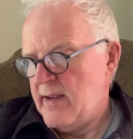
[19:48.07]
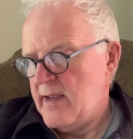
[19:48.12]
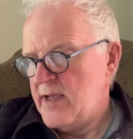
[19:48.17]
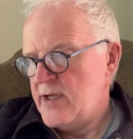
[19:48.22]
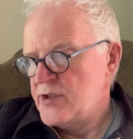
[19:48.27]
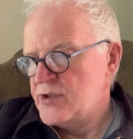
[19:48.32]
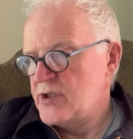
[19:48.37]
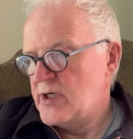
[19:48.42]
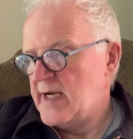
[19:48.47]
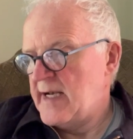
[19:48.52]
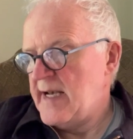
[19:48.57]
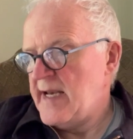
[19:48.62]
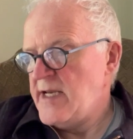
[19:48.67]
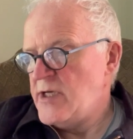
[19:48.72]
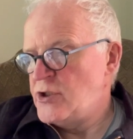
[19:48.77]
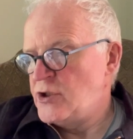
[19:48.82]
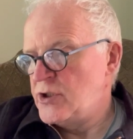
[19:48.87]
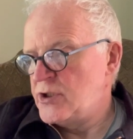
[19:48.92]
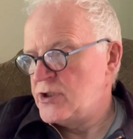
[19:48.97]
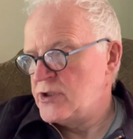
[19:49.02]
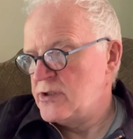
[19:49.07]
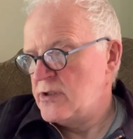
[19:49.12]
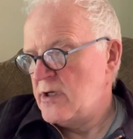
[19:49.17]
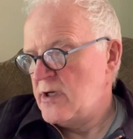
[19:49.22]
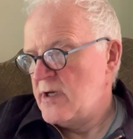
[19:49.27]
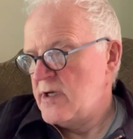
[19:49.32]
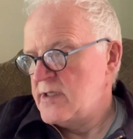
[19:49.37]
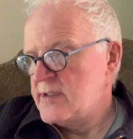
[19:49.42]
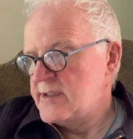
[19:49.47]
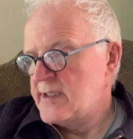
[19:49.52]
Sir Clegus,
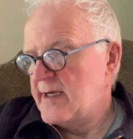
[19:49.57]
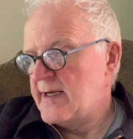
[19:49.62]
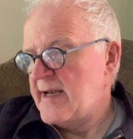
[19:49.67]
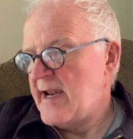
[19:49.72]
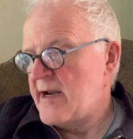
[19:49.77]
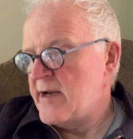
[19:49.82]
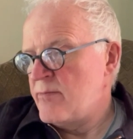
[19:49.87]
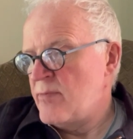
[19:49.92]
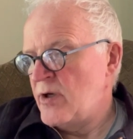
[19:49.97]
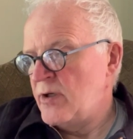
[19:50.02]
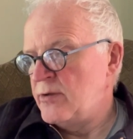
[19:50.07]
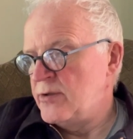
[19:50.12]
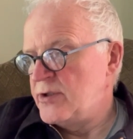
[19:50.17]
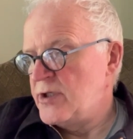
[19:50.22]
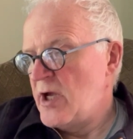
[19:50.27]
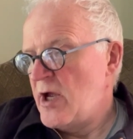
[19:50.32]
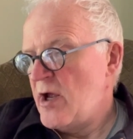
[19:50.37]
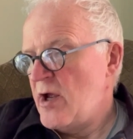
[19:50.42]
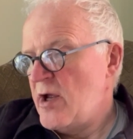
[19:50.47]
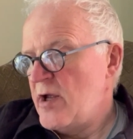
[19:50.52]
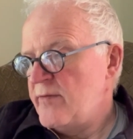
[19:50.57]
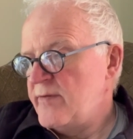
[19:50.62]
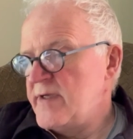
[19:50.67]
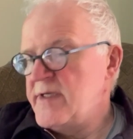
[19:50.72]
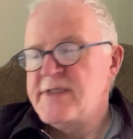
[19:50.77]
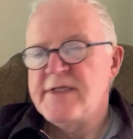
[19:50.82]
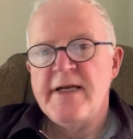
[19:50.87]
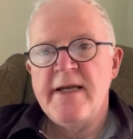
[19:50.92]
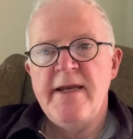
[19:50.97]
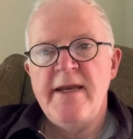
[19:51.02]
Sir Clermont,
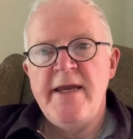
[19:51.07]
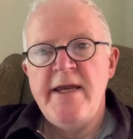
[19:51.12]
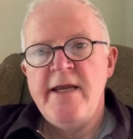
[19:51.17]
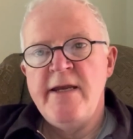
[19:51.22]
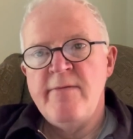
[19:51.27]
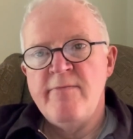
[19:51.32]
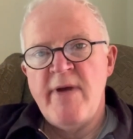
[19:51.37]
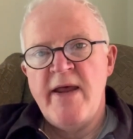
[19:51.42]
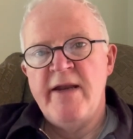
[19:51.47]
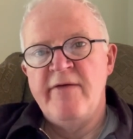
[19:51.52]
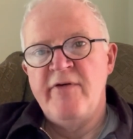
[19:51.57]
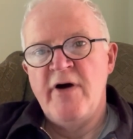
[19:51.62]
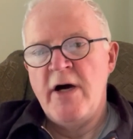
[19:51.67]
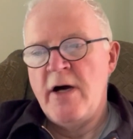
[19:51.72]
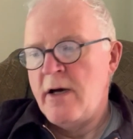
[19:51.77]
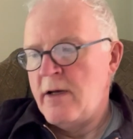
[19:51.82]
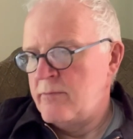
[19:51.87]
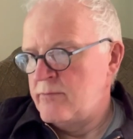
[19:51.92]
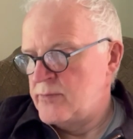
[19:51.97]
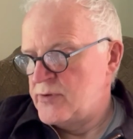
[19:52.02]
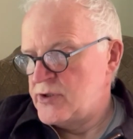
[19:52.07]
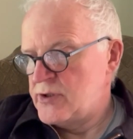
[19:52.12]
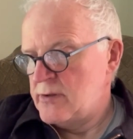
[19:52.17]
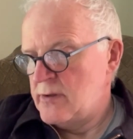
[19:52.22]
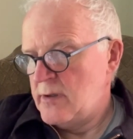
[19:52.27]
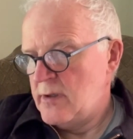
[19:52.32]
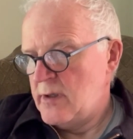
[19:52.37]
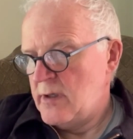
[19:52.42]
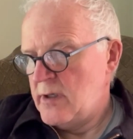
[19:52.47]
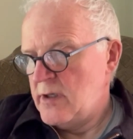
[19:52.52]
these clean men of arms,
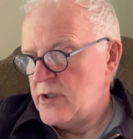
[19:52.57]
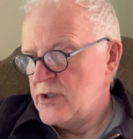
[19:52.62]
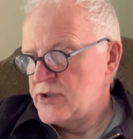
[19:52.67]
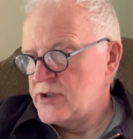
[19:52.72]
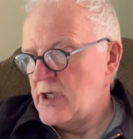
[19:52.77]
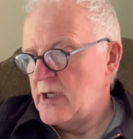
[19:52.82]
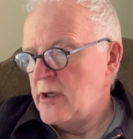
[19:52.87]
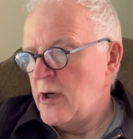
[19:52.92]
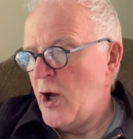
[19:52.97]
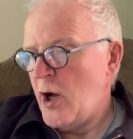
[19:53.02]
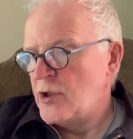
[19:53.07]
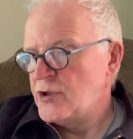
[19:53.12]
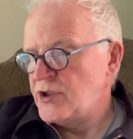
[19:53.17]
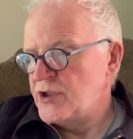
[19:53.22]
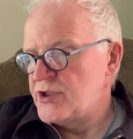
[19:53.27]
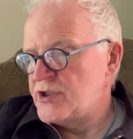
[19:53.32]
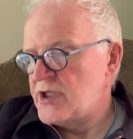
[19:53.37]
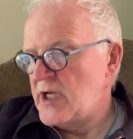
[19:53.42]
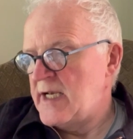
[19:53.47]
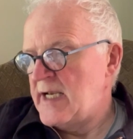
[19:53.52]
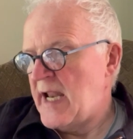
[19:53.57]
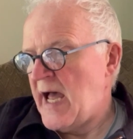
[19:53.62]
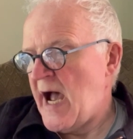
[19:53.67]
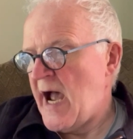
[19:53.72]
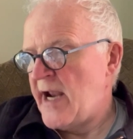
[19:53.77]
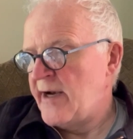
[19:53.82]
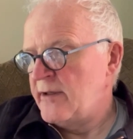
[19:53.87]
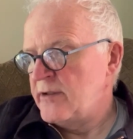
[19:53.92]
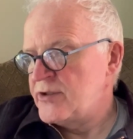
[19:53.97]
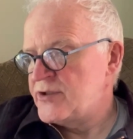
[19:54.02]
Sir Lot and Sir
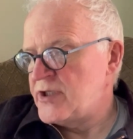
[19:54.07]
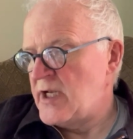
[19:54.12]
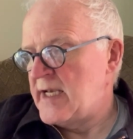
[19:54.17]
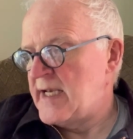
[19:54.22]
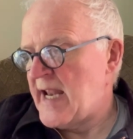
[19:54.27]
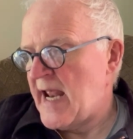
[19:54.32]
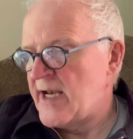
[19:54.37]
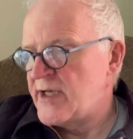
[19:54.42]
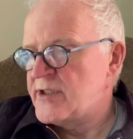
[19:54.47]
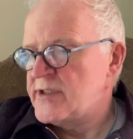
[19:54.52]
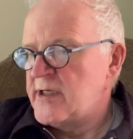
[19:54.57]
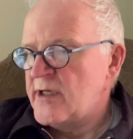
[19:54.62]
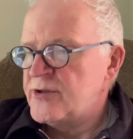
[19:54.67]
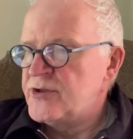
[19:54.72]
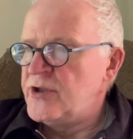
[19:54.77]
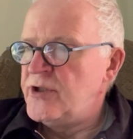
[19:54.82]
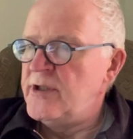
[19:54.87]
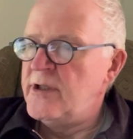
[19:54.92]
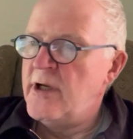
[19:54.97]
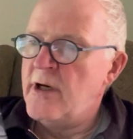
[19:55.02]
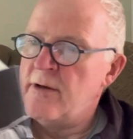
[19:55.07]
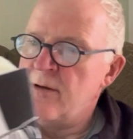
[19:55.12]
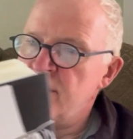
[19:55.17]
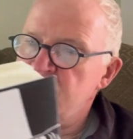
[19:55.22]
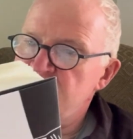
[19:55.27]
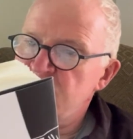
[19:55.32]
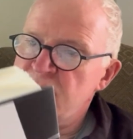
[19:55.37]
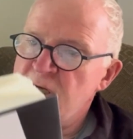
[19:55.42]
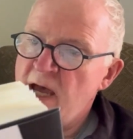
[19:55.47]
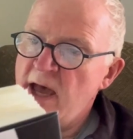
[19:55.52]
Lionel, Sir Lancelot and
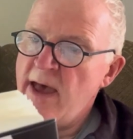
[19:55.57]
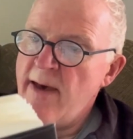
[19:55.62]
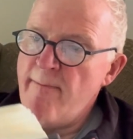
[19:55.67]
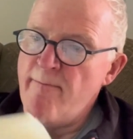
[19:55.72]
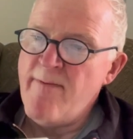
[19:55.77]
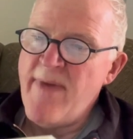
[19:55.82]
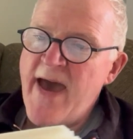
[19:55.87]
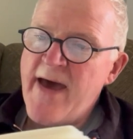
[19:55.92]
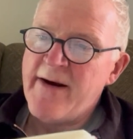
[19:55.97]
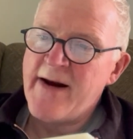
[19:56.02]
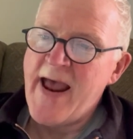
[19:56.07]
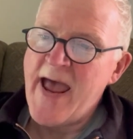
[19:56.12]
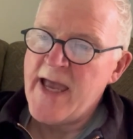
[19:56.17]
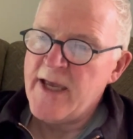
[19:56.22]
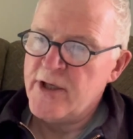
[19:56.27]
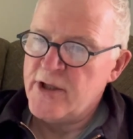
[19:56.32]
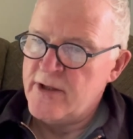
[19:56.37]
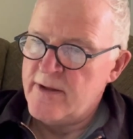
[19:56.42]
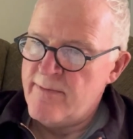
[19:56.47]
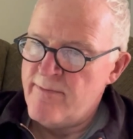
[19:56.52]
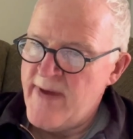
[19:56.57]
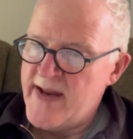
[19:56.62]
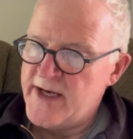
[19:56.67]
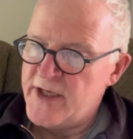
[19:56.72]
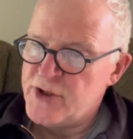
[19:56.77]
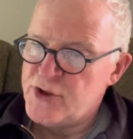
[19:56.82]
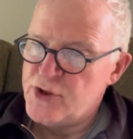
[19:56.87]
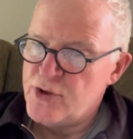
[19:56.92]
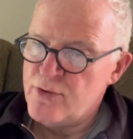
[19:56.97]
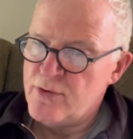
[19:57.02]
Lois, Merac and
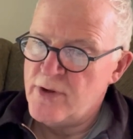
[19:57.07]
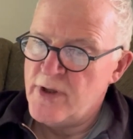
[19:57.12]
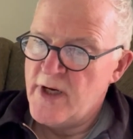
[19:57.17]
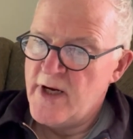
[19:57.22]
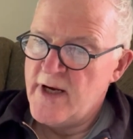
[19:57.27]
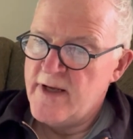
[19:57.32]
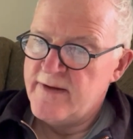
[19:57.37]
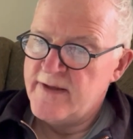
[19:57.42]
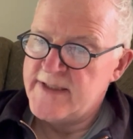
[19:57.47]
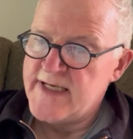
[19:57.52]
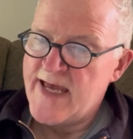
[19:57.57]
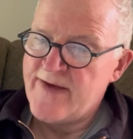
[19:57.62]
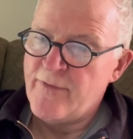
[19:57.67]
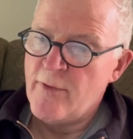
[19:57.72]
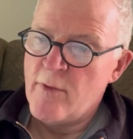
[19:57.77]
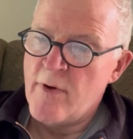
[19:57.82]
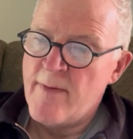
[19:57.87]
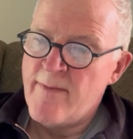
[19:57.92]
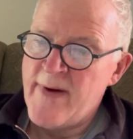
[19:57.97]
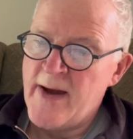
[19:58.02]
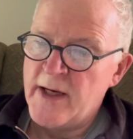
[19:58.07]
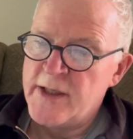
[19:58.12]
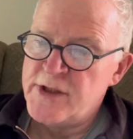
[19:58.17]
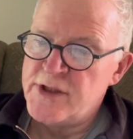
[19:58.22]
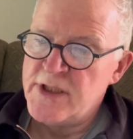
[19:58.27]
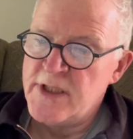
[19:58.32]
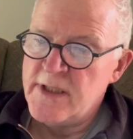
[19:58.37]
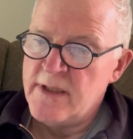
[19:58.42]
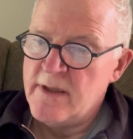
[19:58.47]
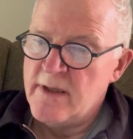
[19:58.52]
Menaduke, that ever were
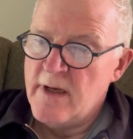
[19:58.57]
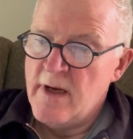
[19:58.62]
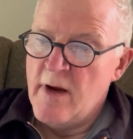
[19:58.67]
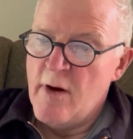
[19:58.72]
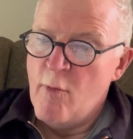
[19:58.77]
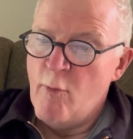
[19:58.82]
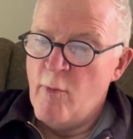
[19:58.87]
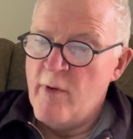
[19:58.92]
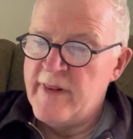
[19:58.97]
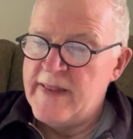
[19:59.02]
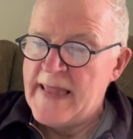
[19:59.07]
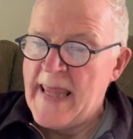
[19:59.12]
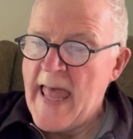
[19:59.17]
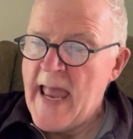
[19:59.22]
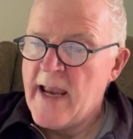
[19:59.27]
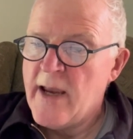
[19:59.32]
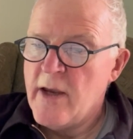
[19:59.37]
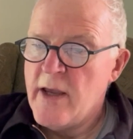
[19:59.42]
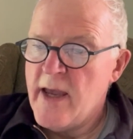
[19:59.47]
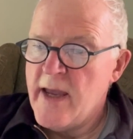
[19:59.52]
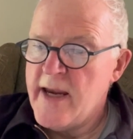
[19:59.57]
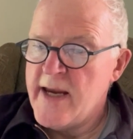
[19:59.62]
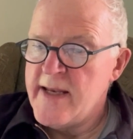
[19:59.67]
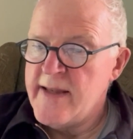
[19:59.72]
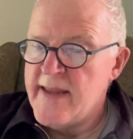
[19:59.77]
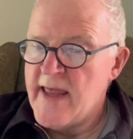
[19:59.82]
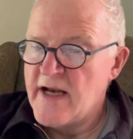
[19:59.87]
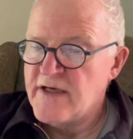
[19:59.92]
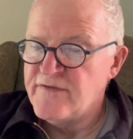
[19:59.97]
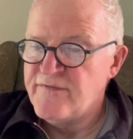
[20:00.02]
mighty. With languor in
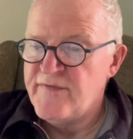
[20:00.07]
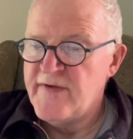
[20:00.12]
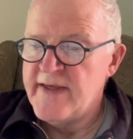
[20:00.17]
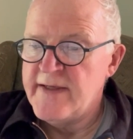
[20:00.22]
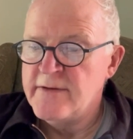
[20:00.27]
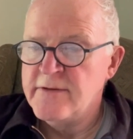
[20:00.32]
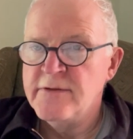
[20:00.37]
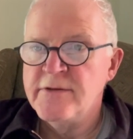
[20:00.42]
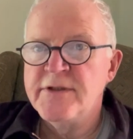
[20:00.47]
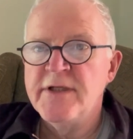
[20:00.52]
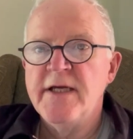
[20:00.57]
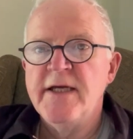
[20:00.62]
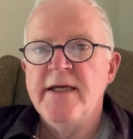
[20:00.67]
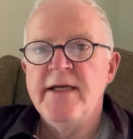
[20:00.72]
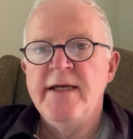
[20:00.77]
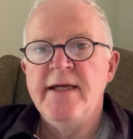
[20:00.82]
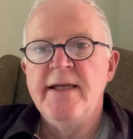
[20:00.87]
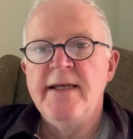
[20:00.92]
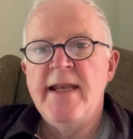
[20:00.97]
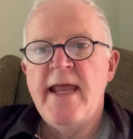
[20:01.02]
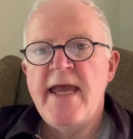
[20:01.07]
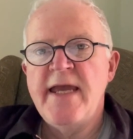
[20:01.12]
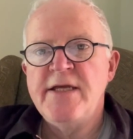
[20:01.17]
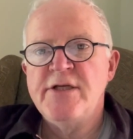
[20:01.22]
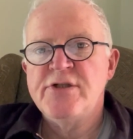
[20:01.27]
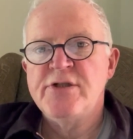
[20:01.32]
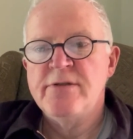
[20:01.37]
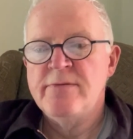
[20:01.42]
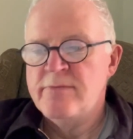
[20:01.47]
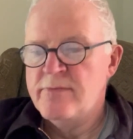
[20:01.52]
that field he
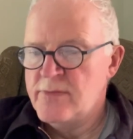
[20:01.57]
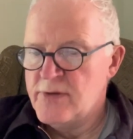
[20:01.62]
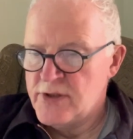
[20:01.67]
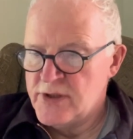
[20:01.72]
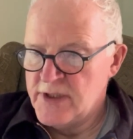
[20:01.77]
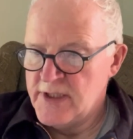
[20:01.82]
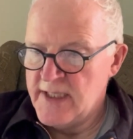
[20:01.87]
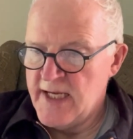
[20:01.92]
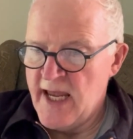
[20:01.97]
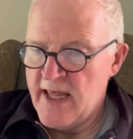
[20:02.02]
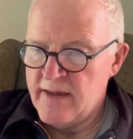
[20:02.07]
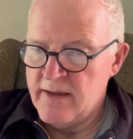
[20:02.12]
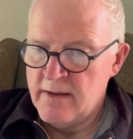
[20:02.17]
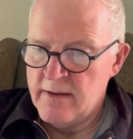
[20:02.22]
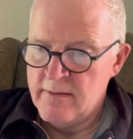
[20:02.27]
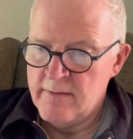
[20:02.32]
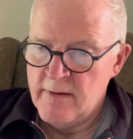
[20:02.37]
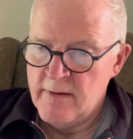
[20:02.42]
lays them together.